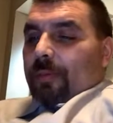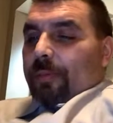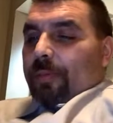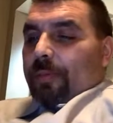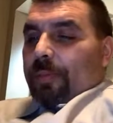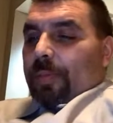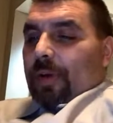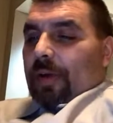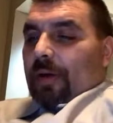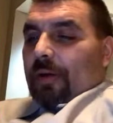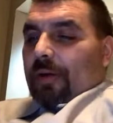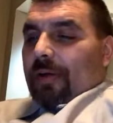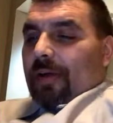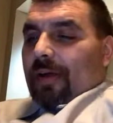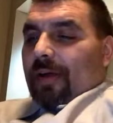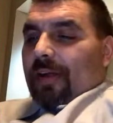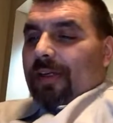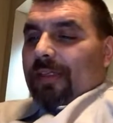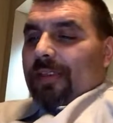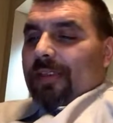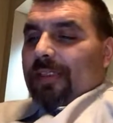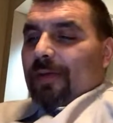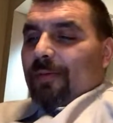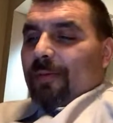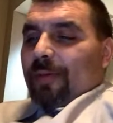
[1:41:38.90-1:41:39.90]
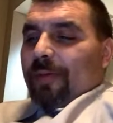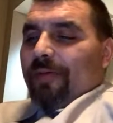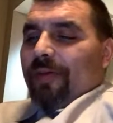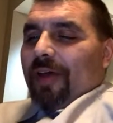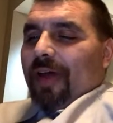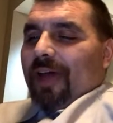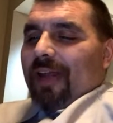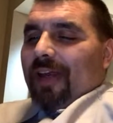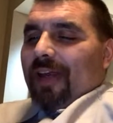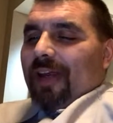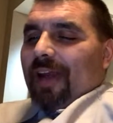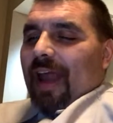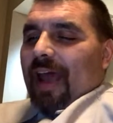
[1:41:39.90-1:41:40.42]
Paul Conley said, "We've had
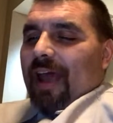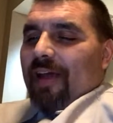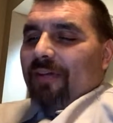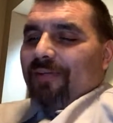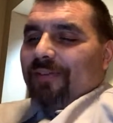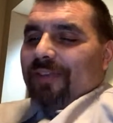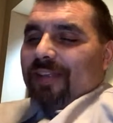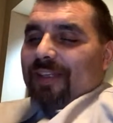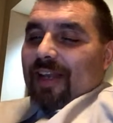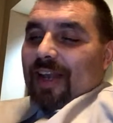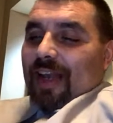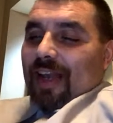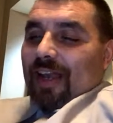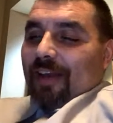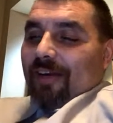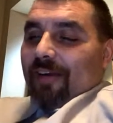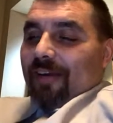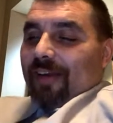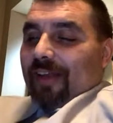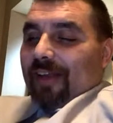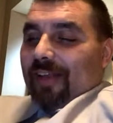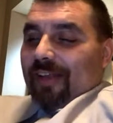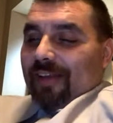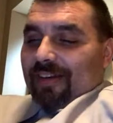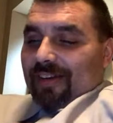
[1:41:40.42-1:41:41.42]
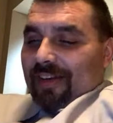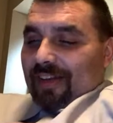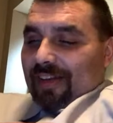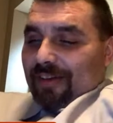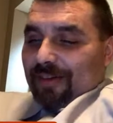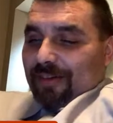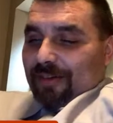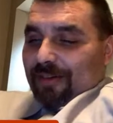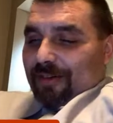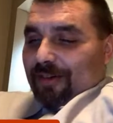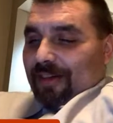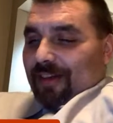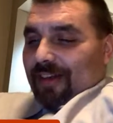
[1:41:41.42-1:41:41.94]
a laugh tonight, Cricket." I
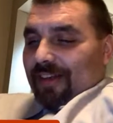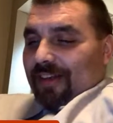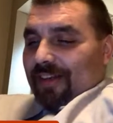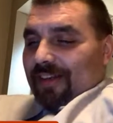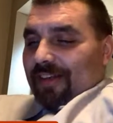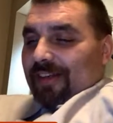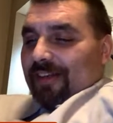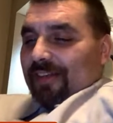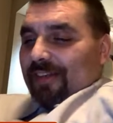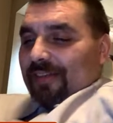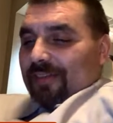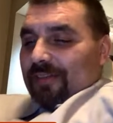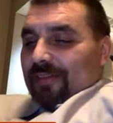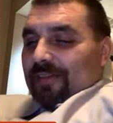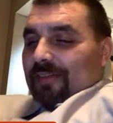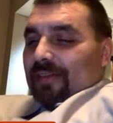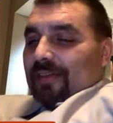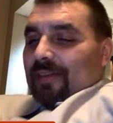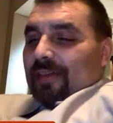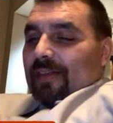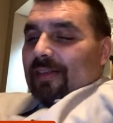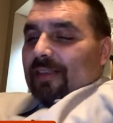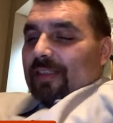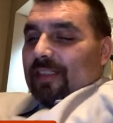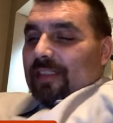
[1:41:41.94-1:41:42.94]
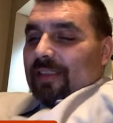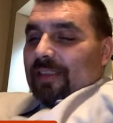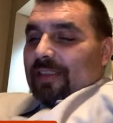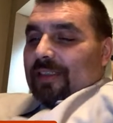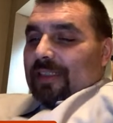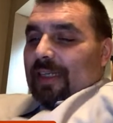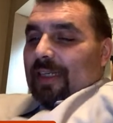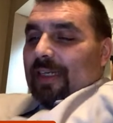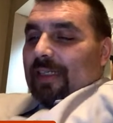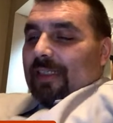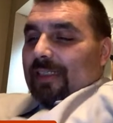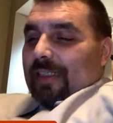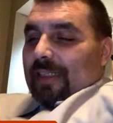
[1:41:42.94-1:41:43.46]
know, right?
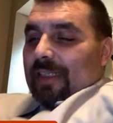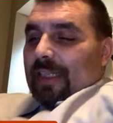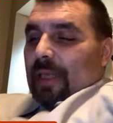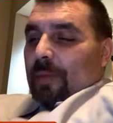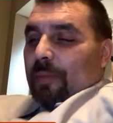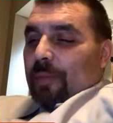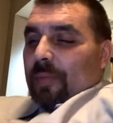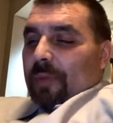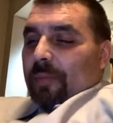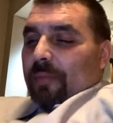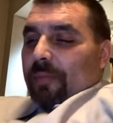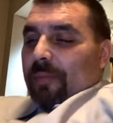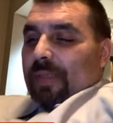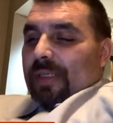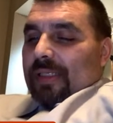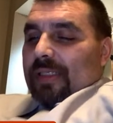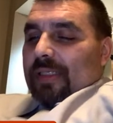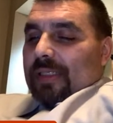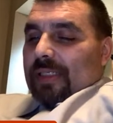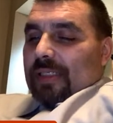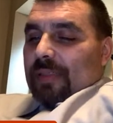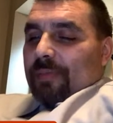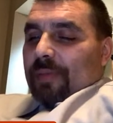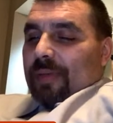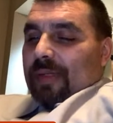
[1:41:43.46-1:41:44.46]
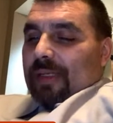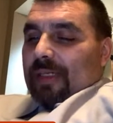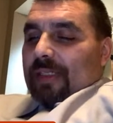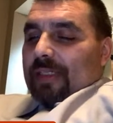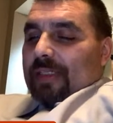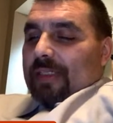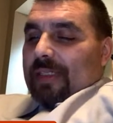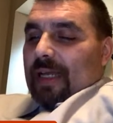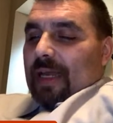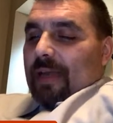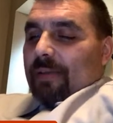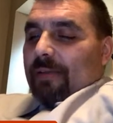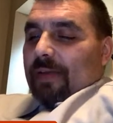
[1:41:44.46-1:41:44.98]
Chella said they've been busy spending
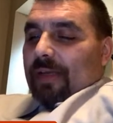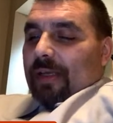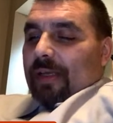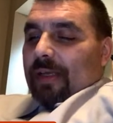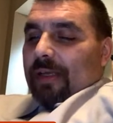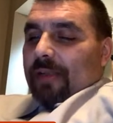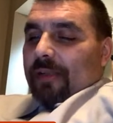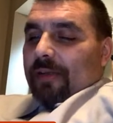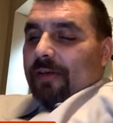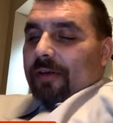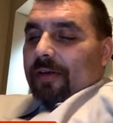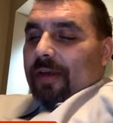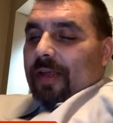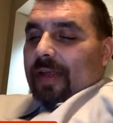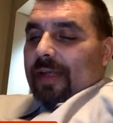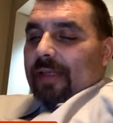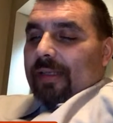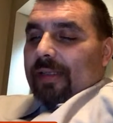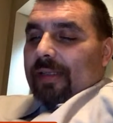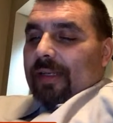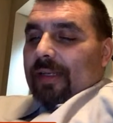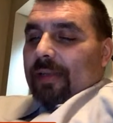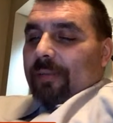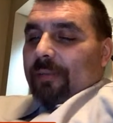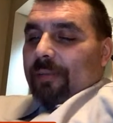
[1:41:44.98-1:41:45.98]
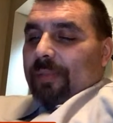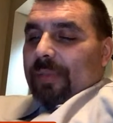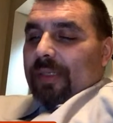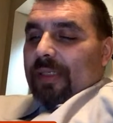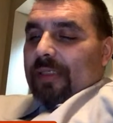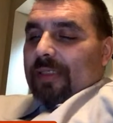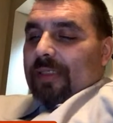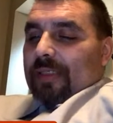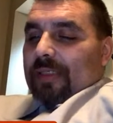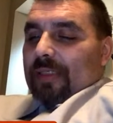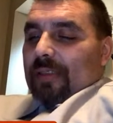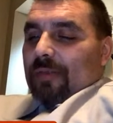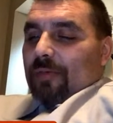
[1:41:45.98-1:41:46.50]
time together and handling
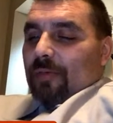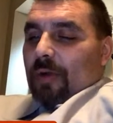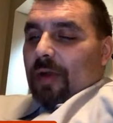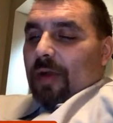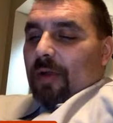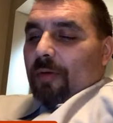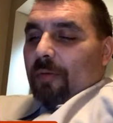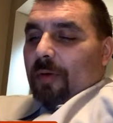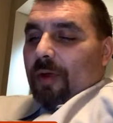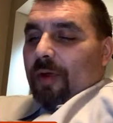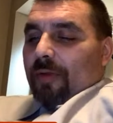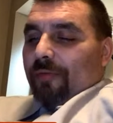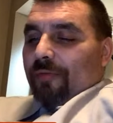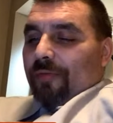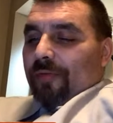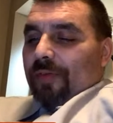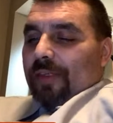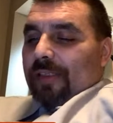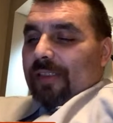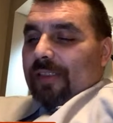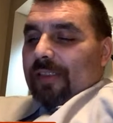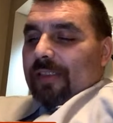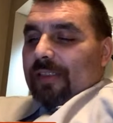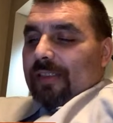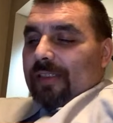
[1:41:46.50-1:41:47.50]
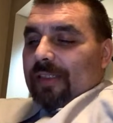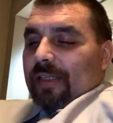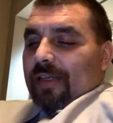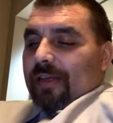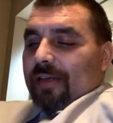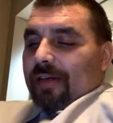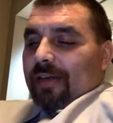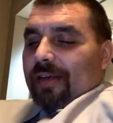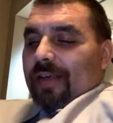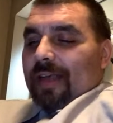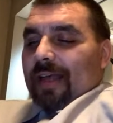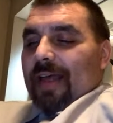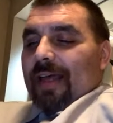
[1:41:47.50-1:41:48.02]
business while White Fence is there.
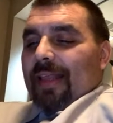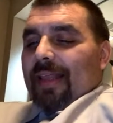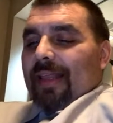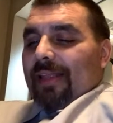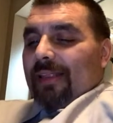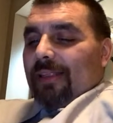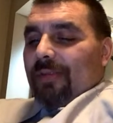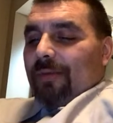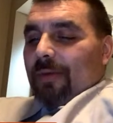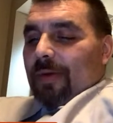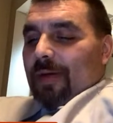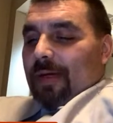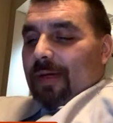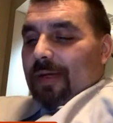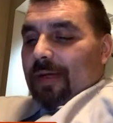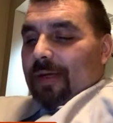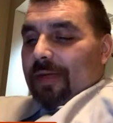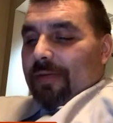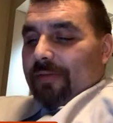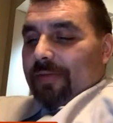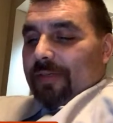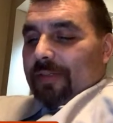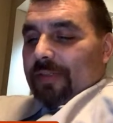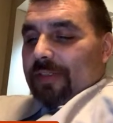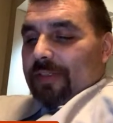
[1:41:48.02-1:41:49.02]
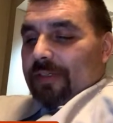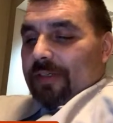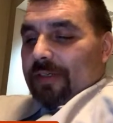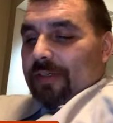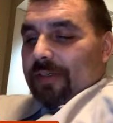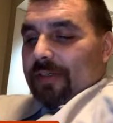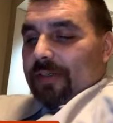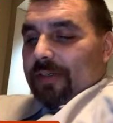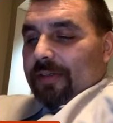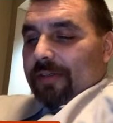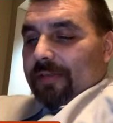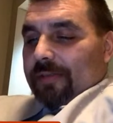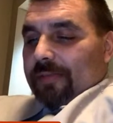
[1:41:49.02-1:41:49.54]
Yeah, that's why I haven't taken it.